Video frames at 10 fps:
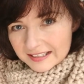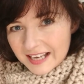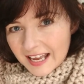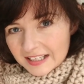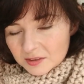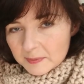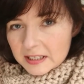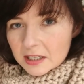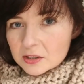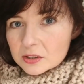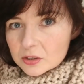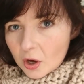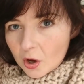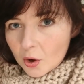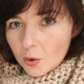and it takes me
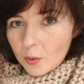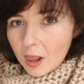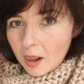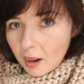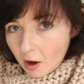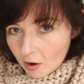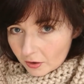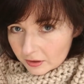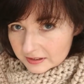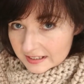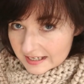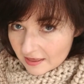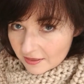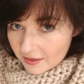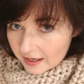so long to
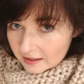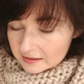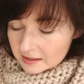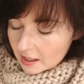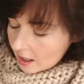knit things